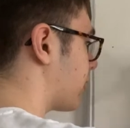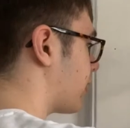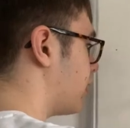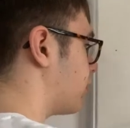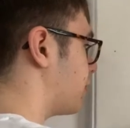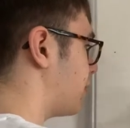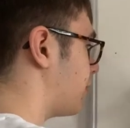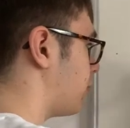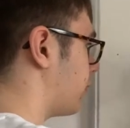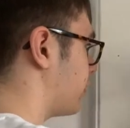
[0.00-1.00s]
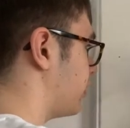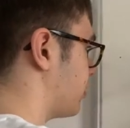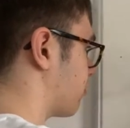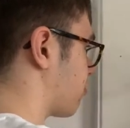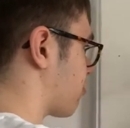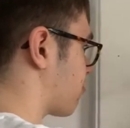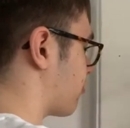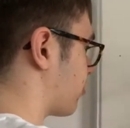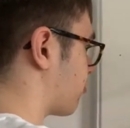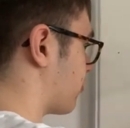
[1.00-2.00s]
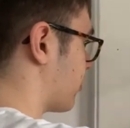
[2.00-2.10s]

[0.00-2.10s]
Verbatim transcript: can't remember what neon structure